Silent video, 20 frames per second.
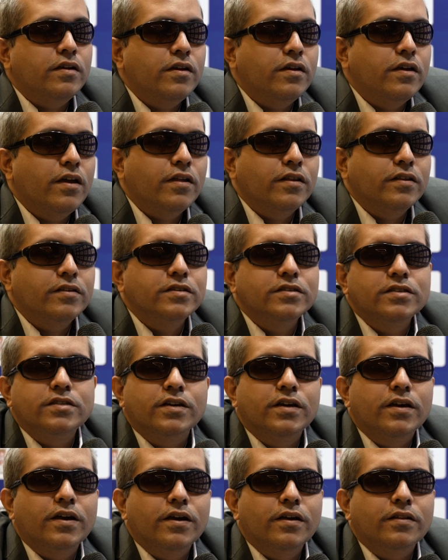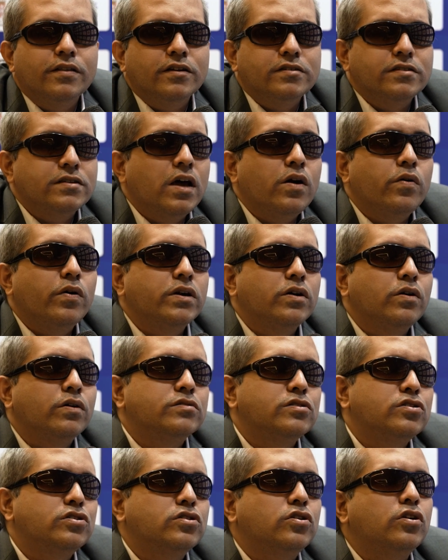And that's how I
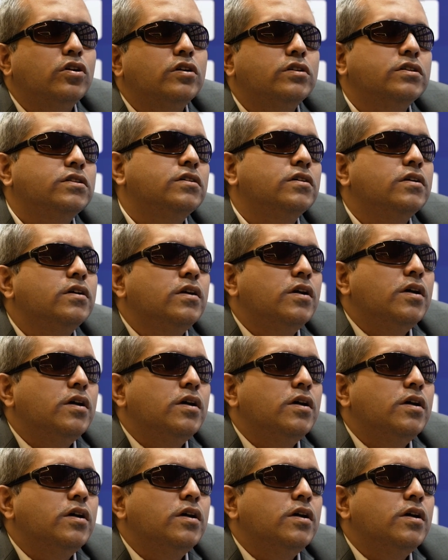got started.